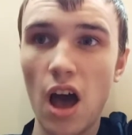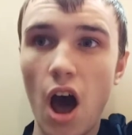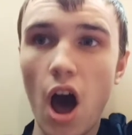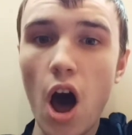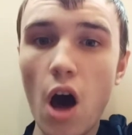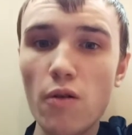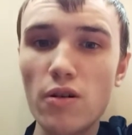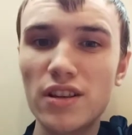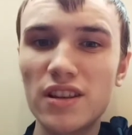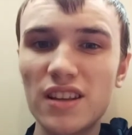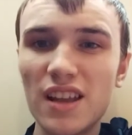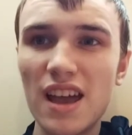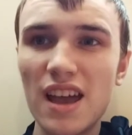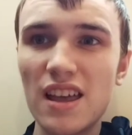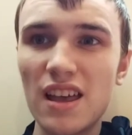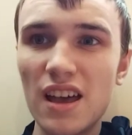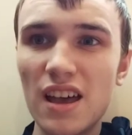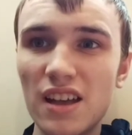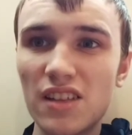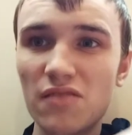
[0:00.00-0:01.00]

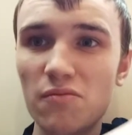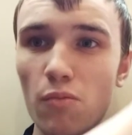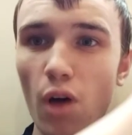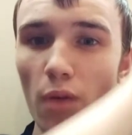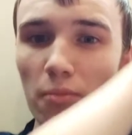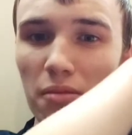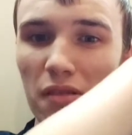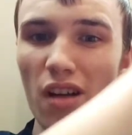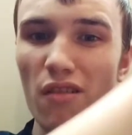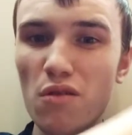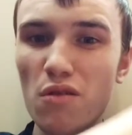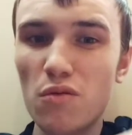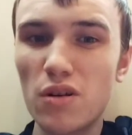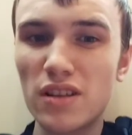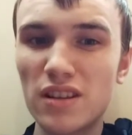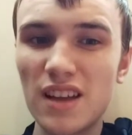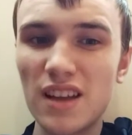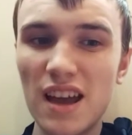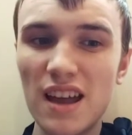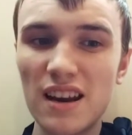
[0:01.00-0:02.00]
My brother was
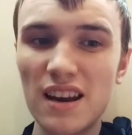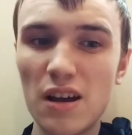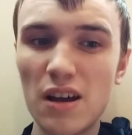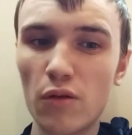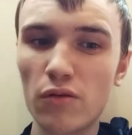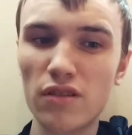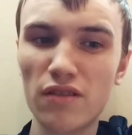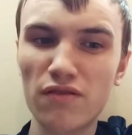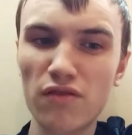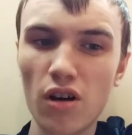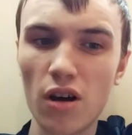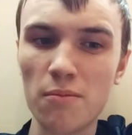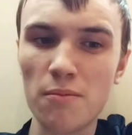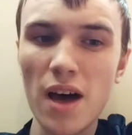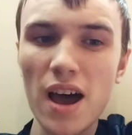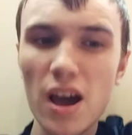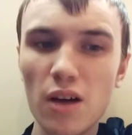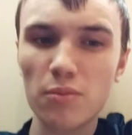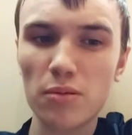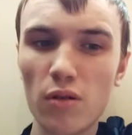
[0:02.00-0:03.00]
nearly on the floor.
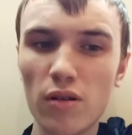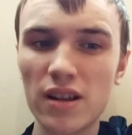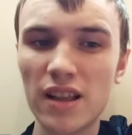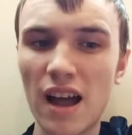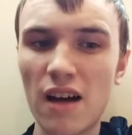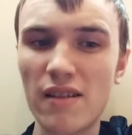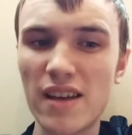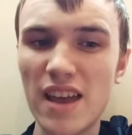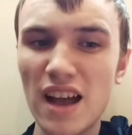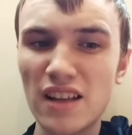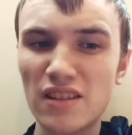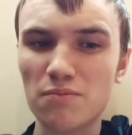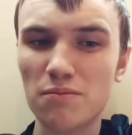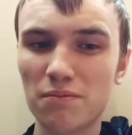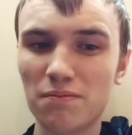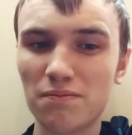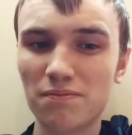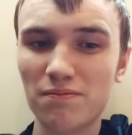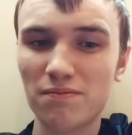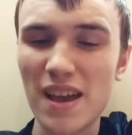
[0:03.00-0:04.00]
May I point out, he hasn't
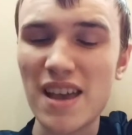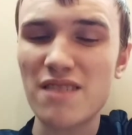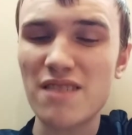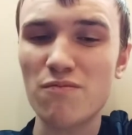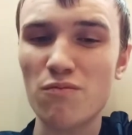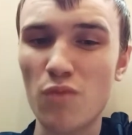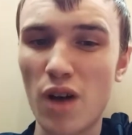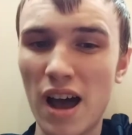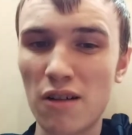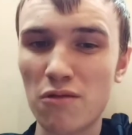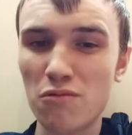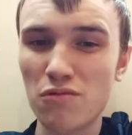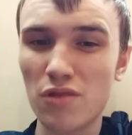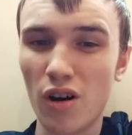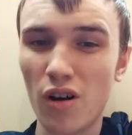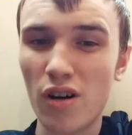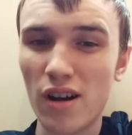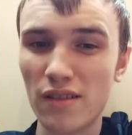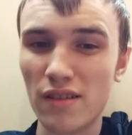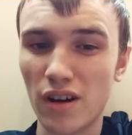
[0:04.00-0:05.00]
been well
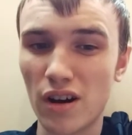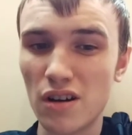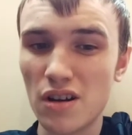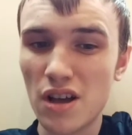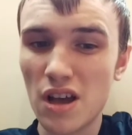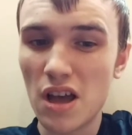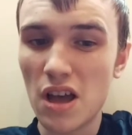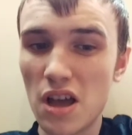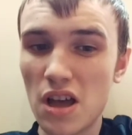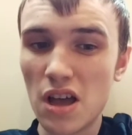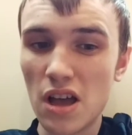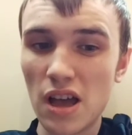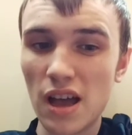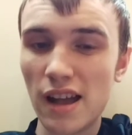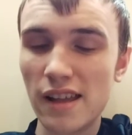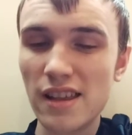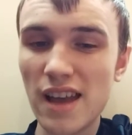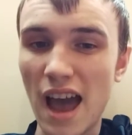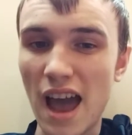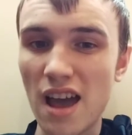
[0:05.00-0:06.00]
either.
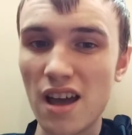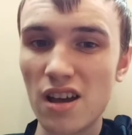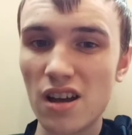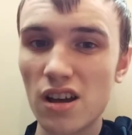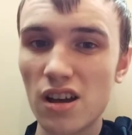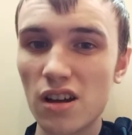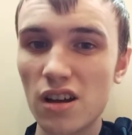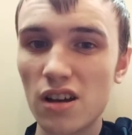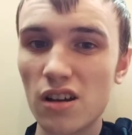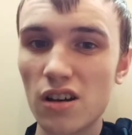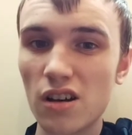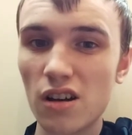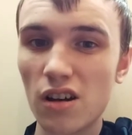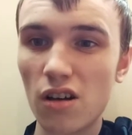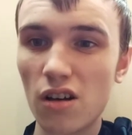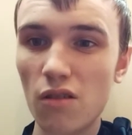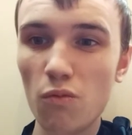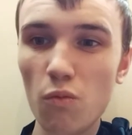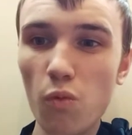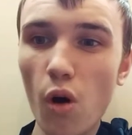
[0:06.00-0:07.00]
And yeah,
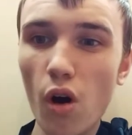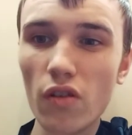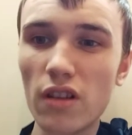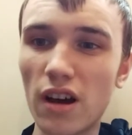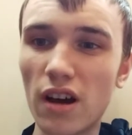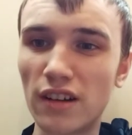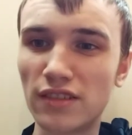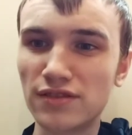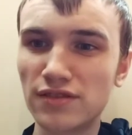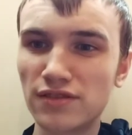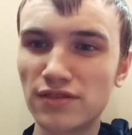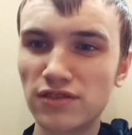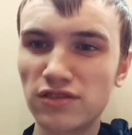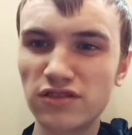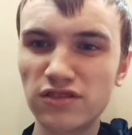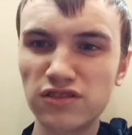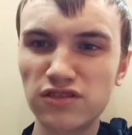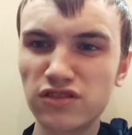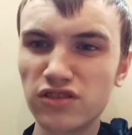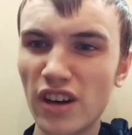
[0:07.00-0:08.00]
what the
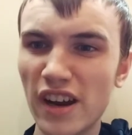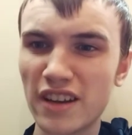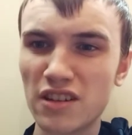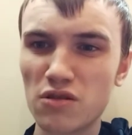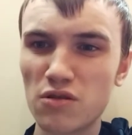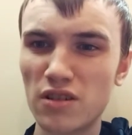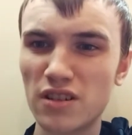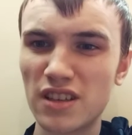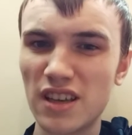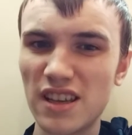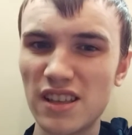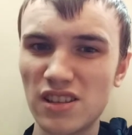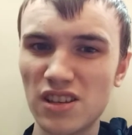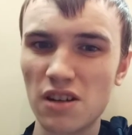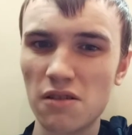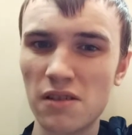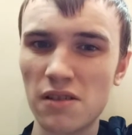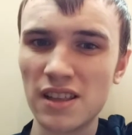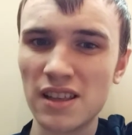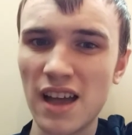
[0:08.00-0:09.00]
frick was he
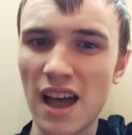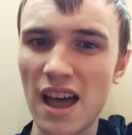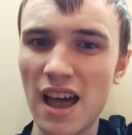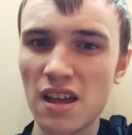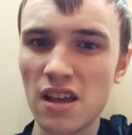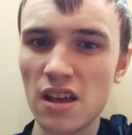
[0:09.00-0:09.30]
doing there?